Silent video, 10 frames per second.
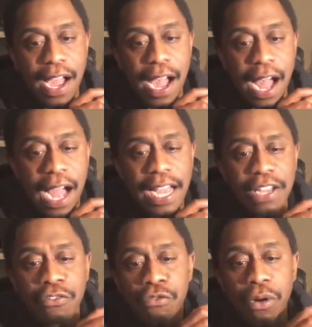I
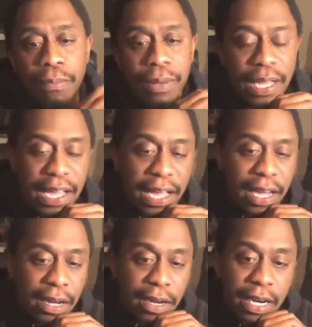grew up
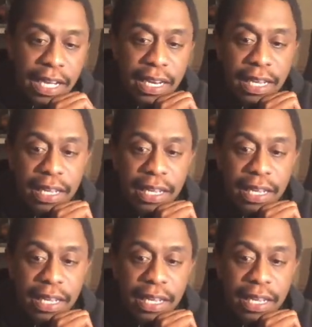in